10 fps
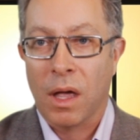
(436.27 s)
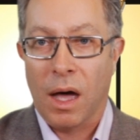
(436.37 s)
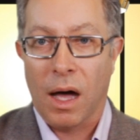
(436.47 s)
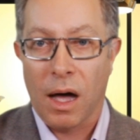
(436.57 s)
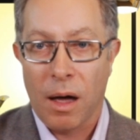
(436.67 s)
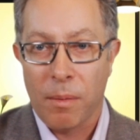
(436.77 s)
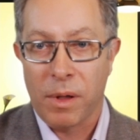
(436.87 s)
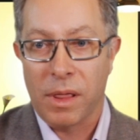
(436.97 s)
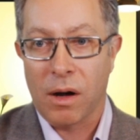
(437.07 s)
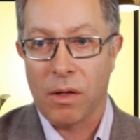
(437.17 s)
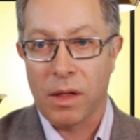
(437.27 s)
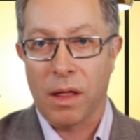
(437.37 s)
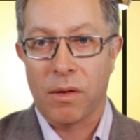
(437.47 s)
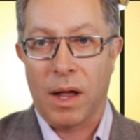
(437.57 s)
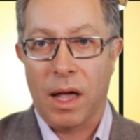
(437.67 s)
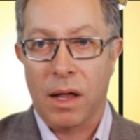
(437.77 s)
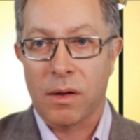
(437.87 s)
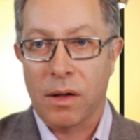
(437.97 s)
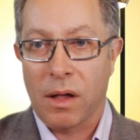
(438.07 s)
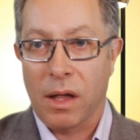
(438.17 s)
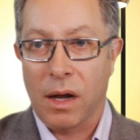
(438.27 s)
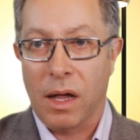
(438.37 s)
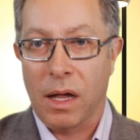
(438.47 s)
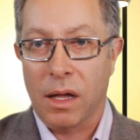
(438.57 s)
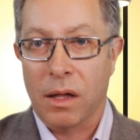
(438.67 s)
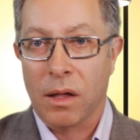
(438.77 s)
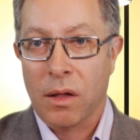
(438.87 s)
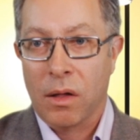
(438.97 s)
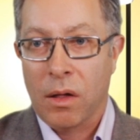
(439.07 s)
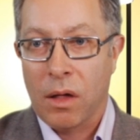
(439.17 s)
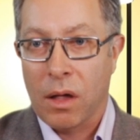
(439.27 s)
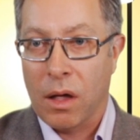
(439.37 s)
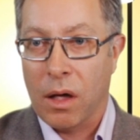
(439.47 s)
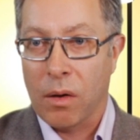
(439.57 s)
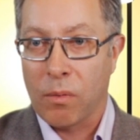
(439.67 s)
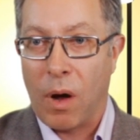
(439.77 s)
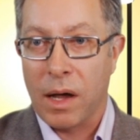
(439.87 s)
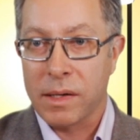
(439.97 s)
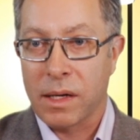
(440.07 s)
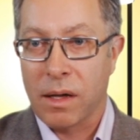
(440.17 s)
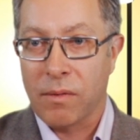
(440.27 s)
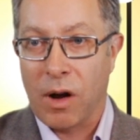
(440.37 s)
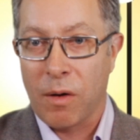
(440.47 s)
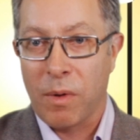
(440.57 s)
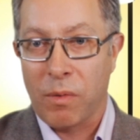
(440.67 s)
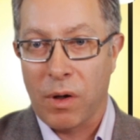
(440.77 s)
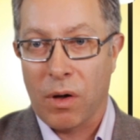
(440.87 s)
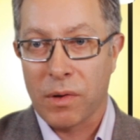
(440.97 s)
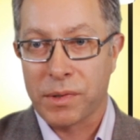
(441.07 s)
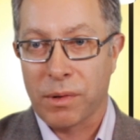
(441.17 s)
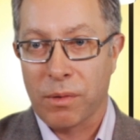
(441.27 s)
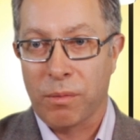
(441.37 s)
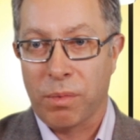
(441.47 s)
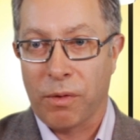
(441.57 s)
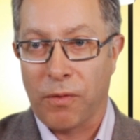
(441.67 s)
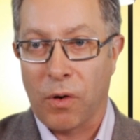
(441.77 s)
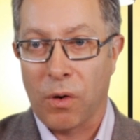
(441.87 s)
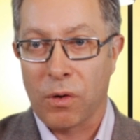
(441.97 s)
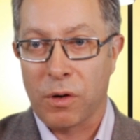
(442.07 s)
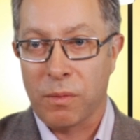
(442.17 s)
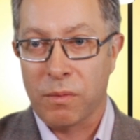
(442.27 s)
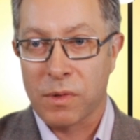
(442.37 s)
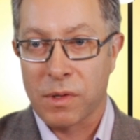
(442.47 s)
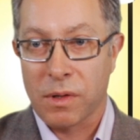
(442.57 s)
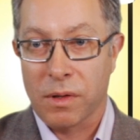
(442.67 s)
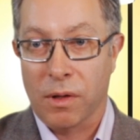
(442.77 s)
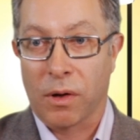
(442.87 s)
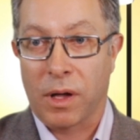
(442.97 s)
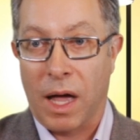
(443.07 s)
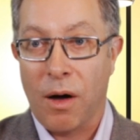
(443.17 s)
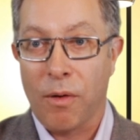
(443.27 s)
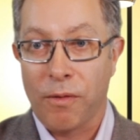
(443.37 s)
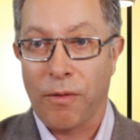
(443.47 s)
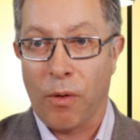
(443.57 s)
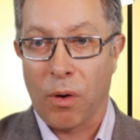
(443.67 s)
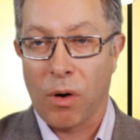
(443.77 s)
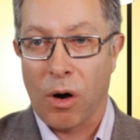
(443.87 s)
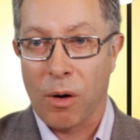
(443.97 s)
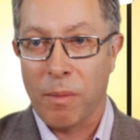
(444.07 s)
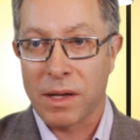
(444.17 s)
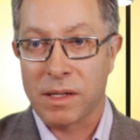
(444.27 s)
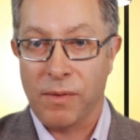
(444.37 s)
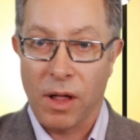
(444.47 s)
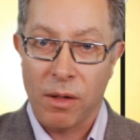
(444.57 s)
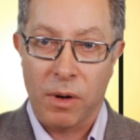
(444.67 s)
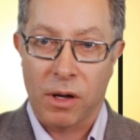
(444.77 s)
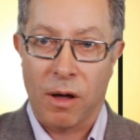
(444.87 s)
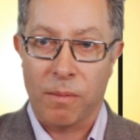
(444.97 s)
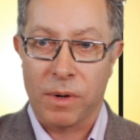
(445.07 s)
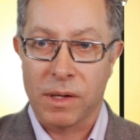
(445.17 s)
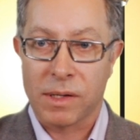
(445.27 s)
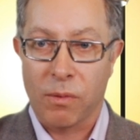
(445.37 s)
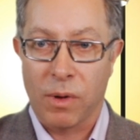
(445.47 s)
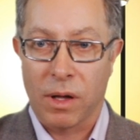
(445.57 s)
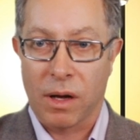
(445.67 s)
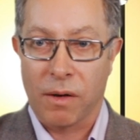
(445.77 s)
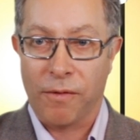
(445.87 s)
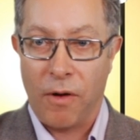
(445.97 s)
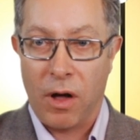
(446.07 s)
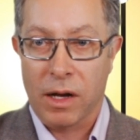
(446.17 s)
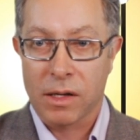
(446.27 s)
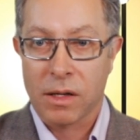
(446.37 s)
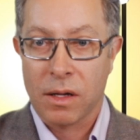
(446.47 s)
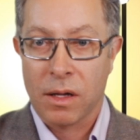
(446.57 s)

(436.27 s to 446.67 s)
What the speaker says: But then on the other hand, in a rising environment, we also prefer to look out for our best development companies that we can find.